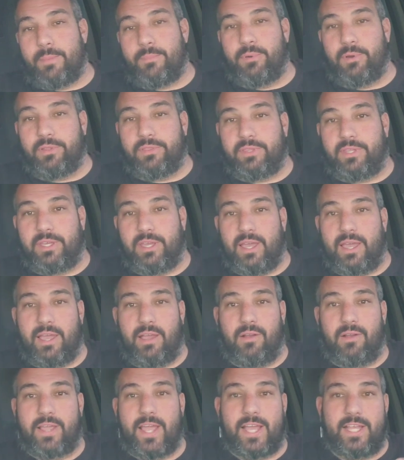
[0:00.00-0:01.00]
I put the
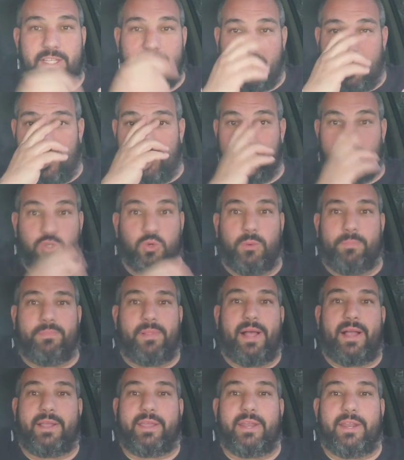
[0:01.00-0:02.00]
Hellcat short
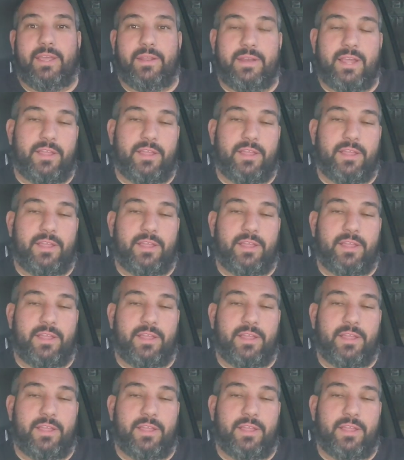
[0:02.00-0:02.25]
block in it?